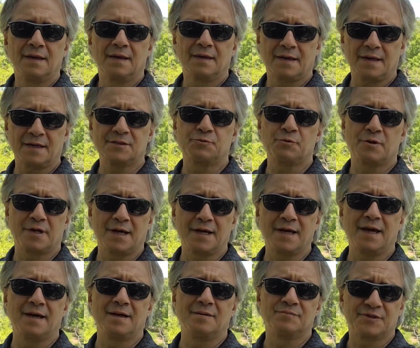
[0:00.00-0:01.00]
Guess where I
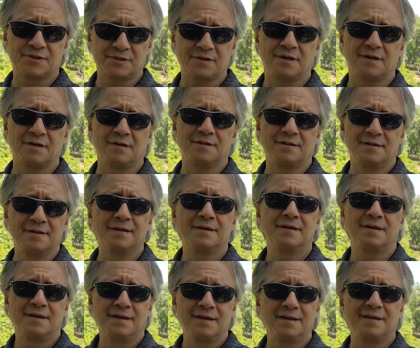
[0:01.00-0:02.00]
am still?
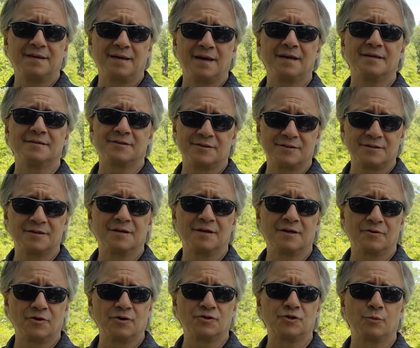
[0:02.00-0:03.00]
Yes,
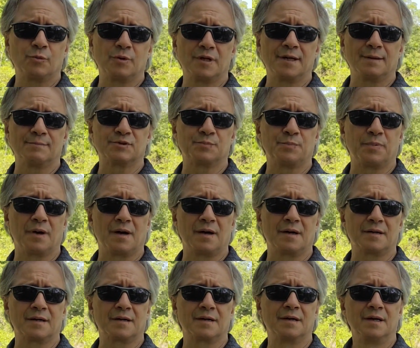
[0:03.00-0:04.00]
Roger Williams
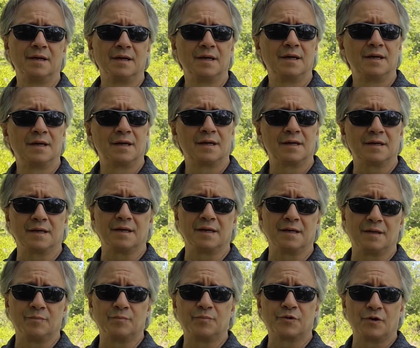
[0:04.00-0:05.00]
Park
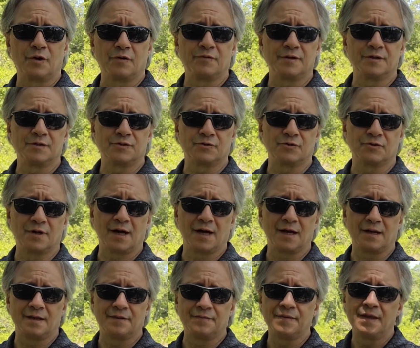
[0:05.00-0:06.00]
in Providence, Rhode
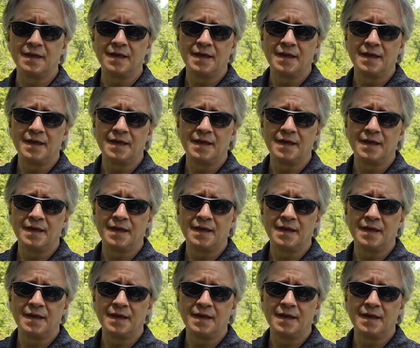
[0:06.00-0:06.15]
Island.